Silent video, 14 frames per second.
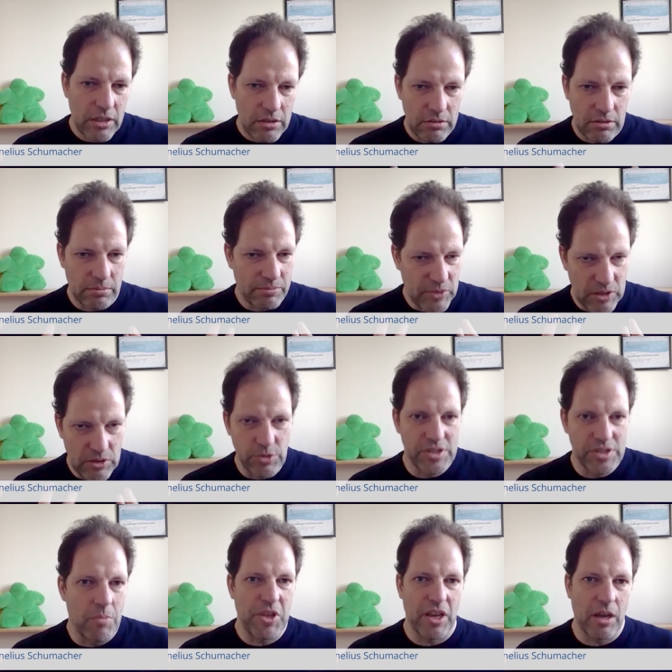Um, do
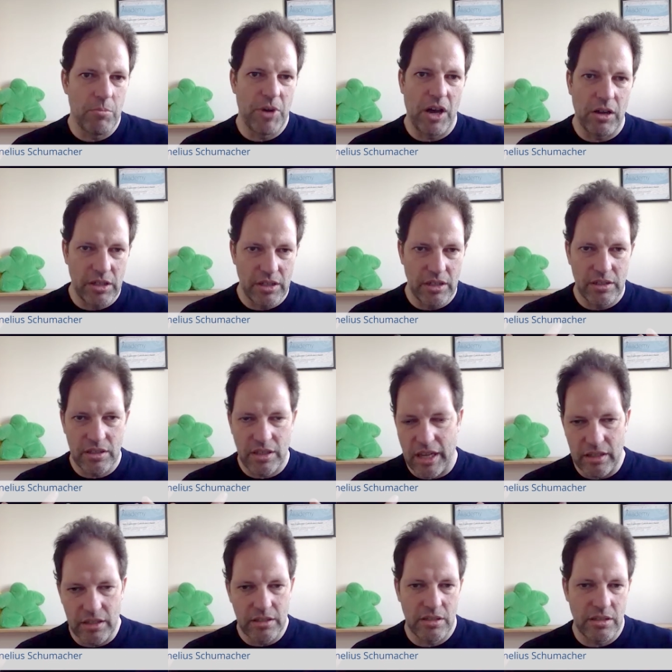something about it
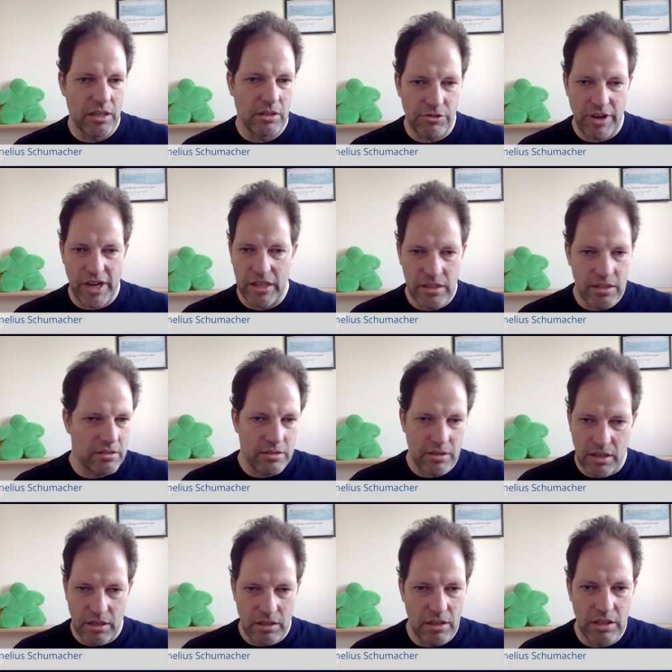and uh, create
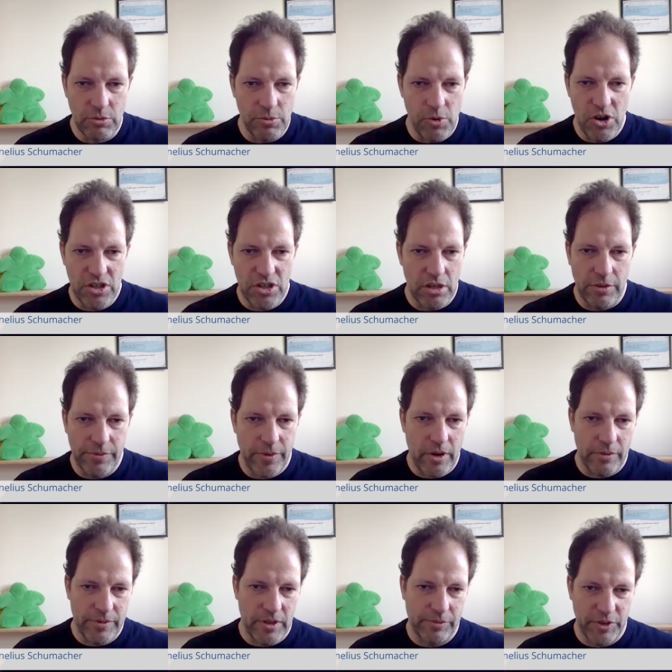uh, a new version of,
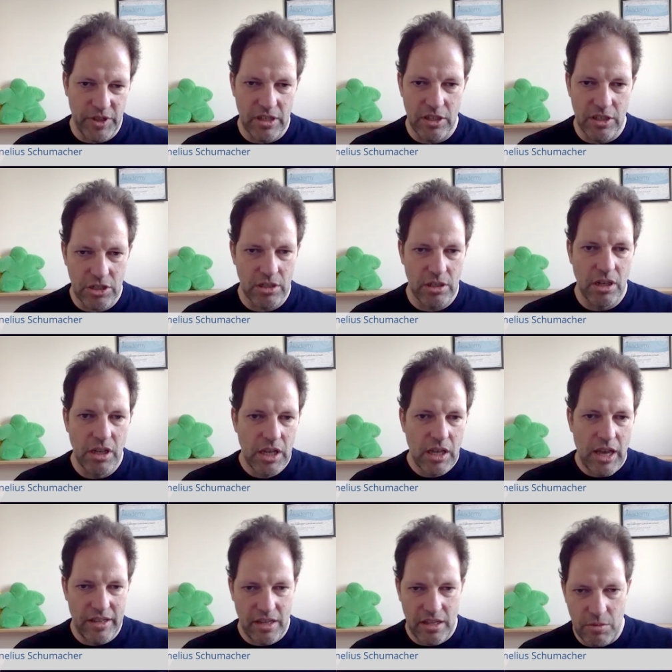of the free edition
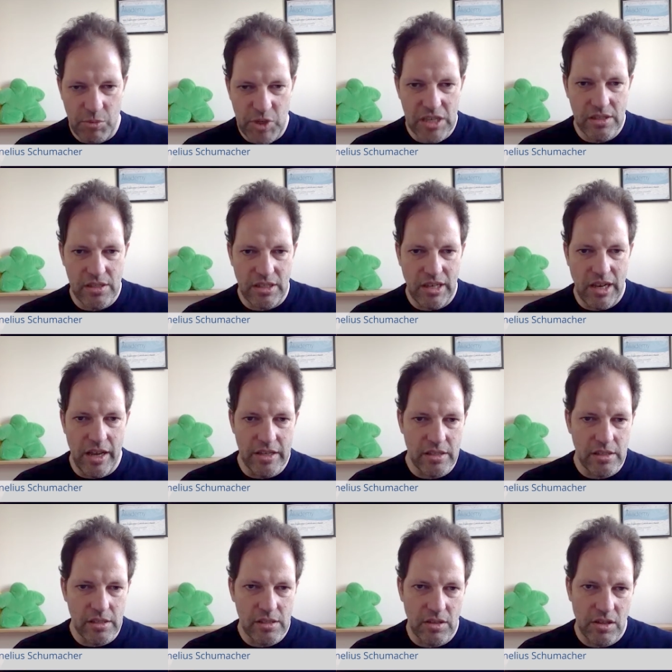under the B S D
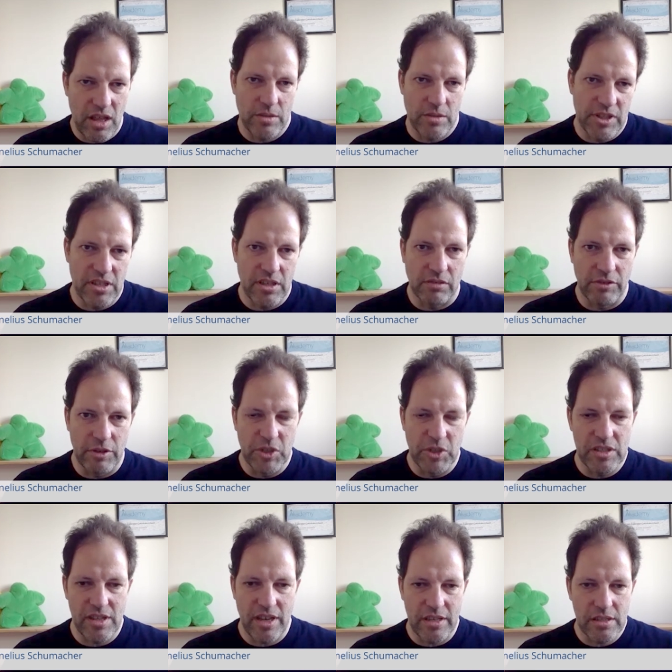license. So that's what the agreement
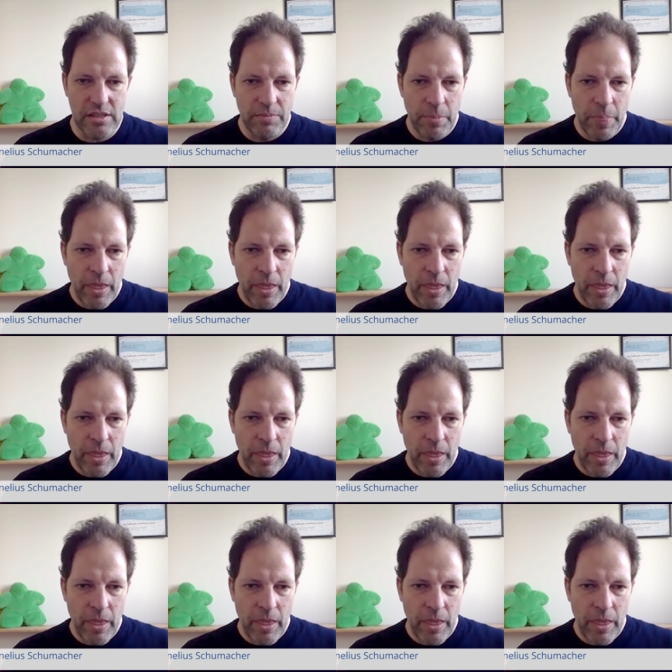says.